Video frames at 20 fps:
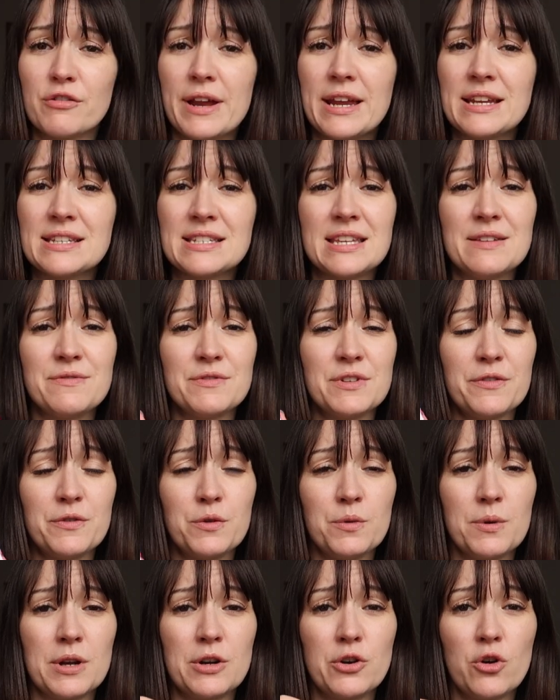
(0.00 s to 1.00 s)
great even
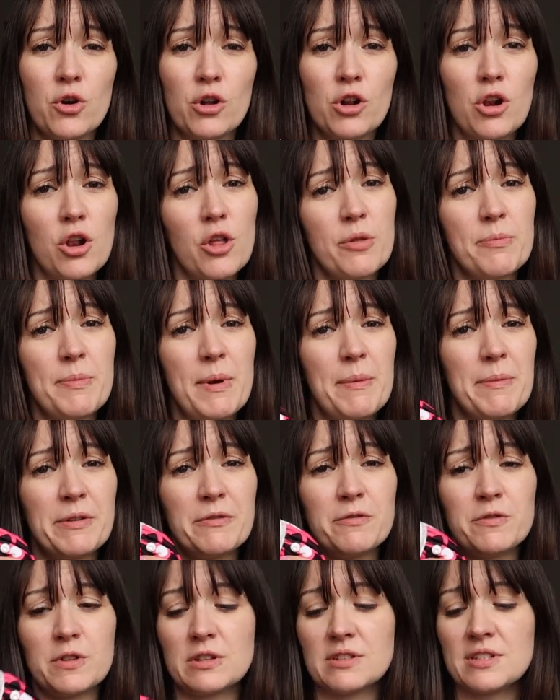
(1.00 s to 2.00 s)
if you are not cloth
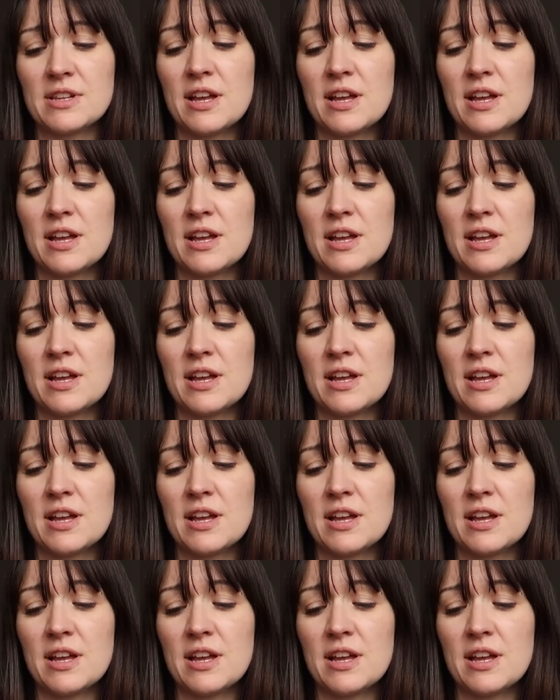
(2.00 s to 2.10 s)
bumming full